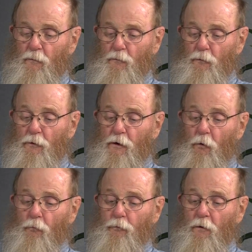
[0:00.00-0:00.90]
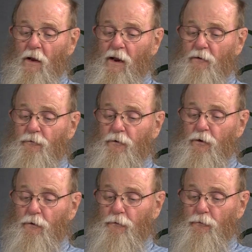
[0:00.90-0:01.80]
looking over last
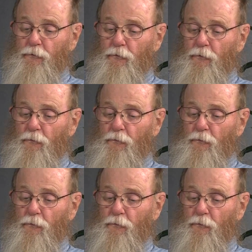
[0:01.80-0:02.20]
year's